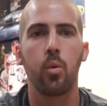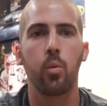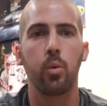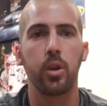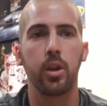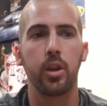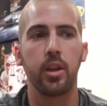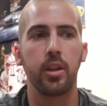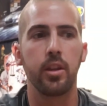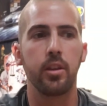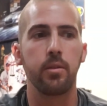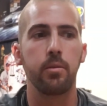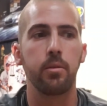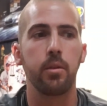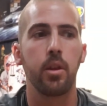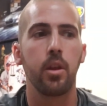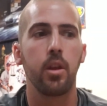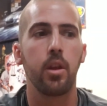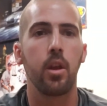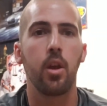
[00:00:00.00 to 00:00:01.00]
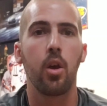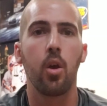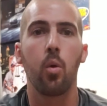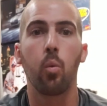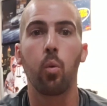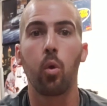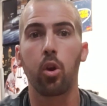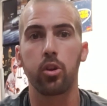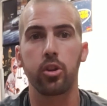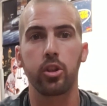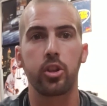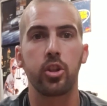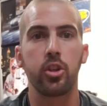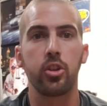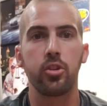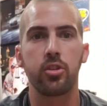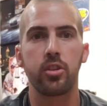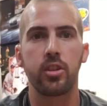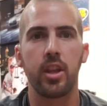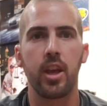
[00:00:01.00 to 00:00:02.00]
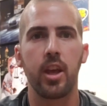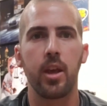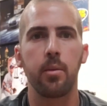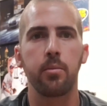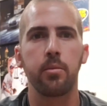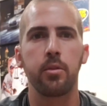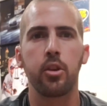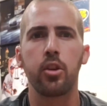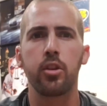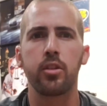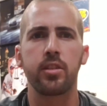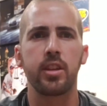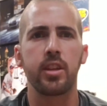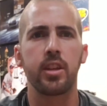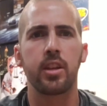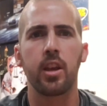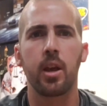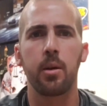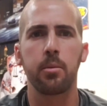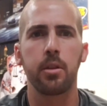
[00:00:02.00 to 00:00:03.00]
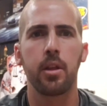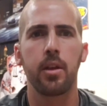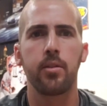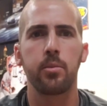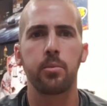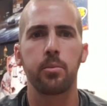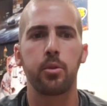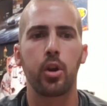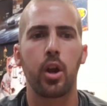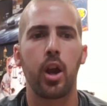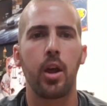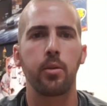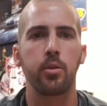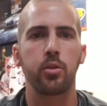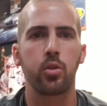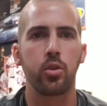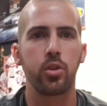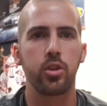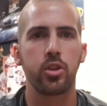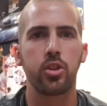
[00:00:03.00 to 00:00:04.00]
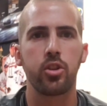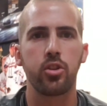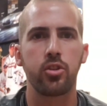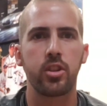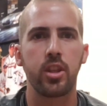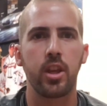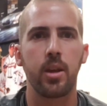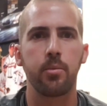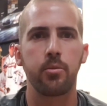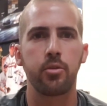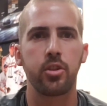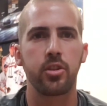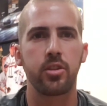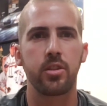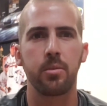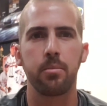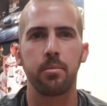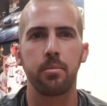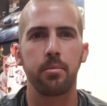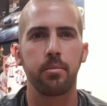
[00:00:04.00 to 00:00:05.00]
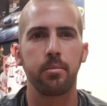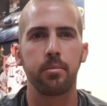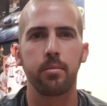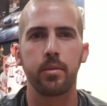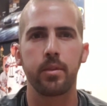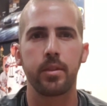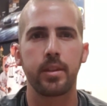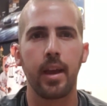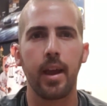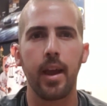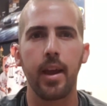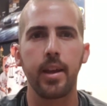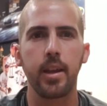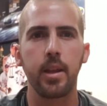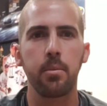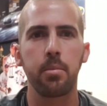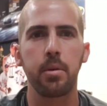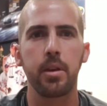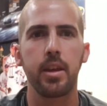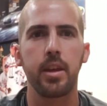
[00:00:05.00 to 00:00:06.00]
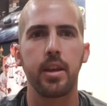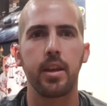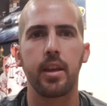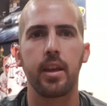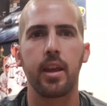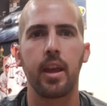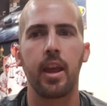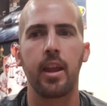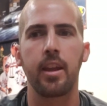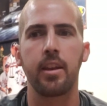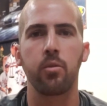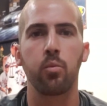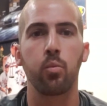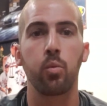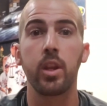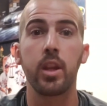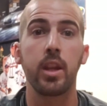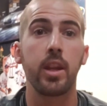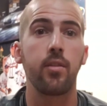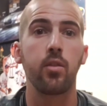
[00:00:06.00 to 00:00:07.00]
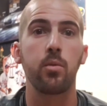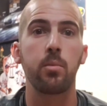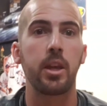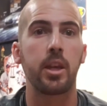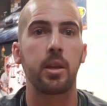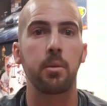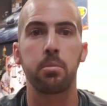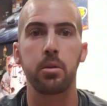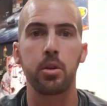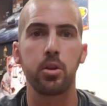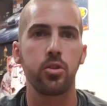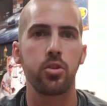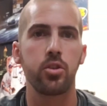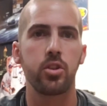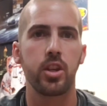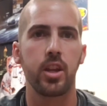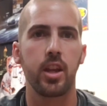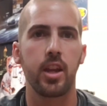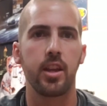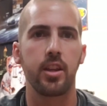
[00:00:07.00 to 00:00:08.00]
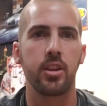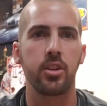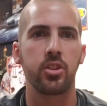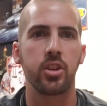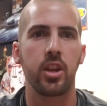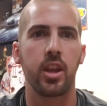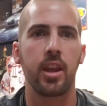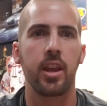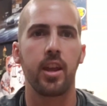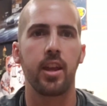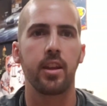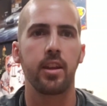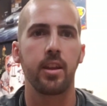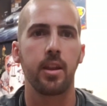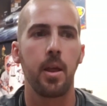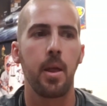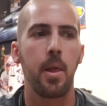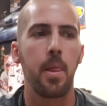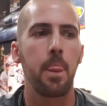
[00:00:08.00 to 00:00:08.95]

We work the two-step. You can see a couple of them where I was on the two-step just a tiny bit, and we didn't even make a boost change. And